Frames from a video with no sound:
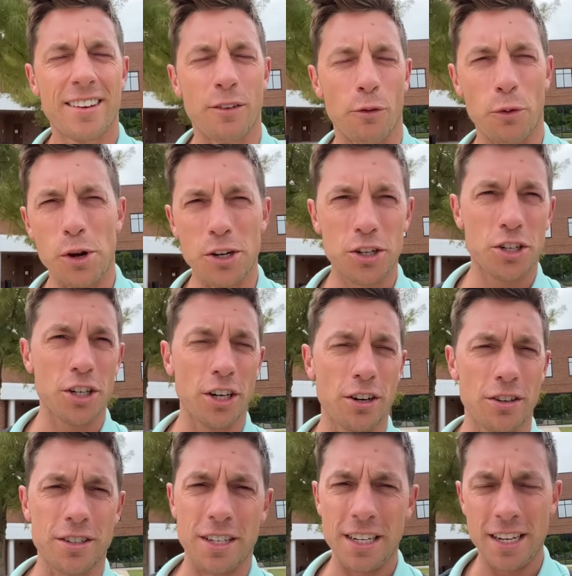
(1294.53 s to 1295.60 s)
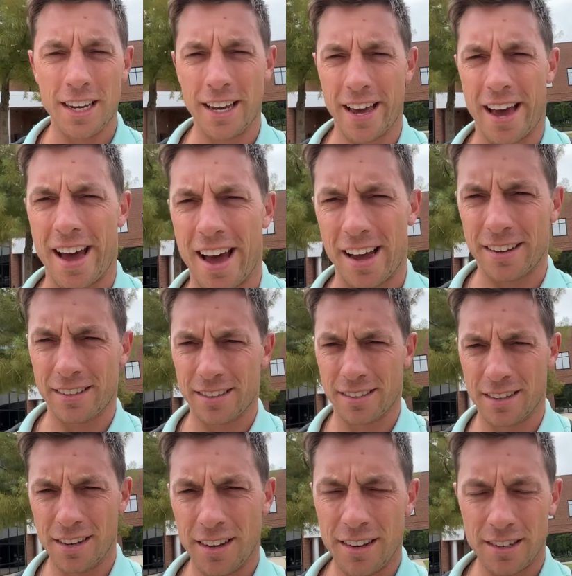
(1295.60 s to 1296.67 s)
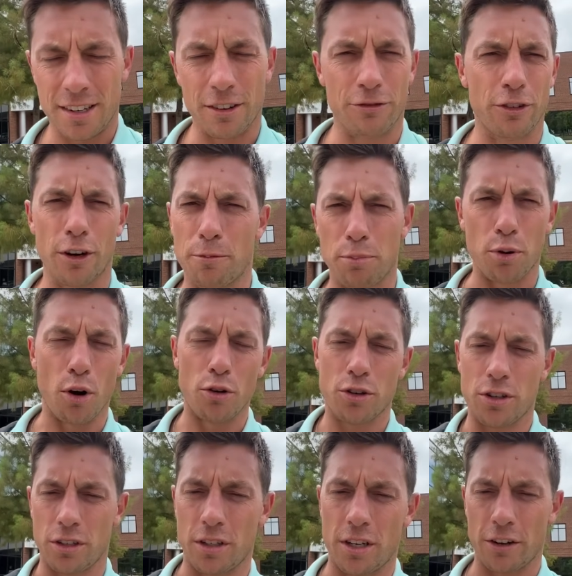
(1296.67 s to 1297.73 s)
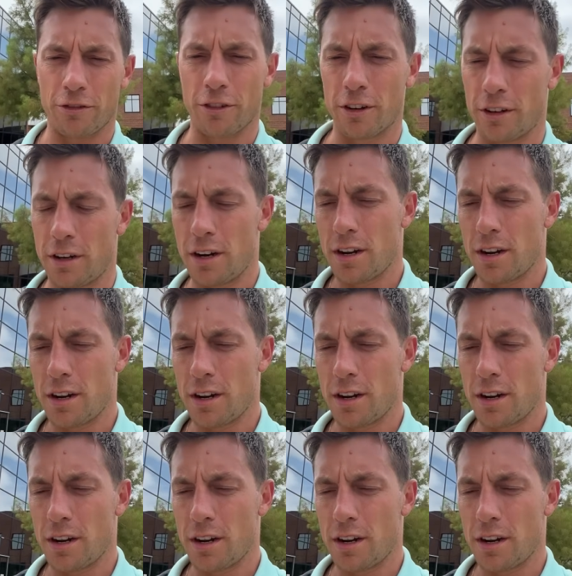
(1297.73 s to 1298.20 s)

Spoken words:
wind shear, TCAS, different approaches at different